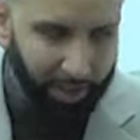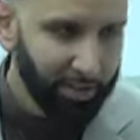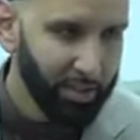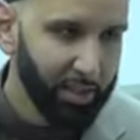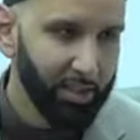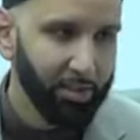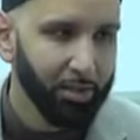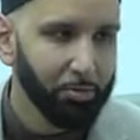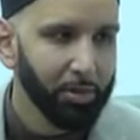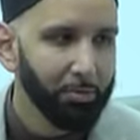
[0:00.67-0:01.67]
Dear brothers and
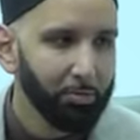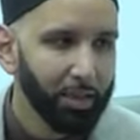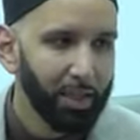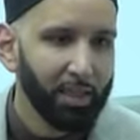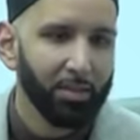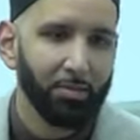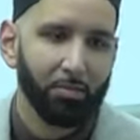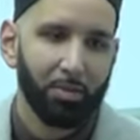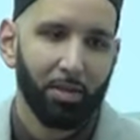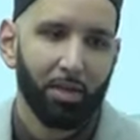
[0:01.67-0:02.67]
sisters, we begin
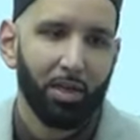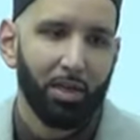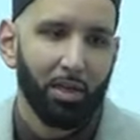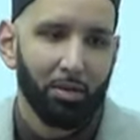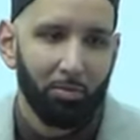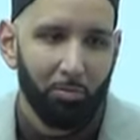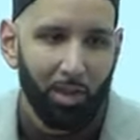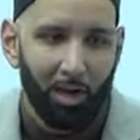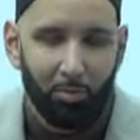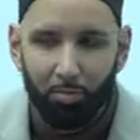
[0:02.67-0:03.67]

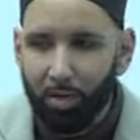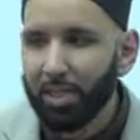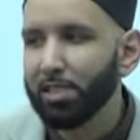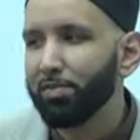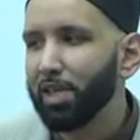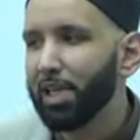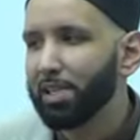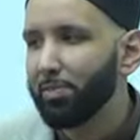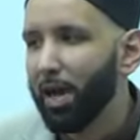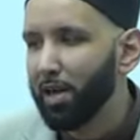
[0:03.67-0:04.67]
with our praise of
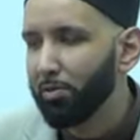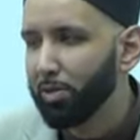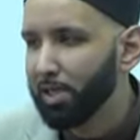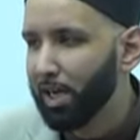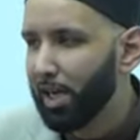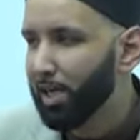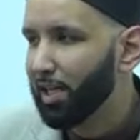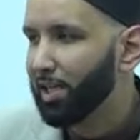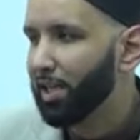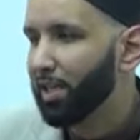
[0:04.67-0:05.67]
Allah subhanahu wa
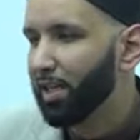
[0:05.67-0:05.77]
ta'ala,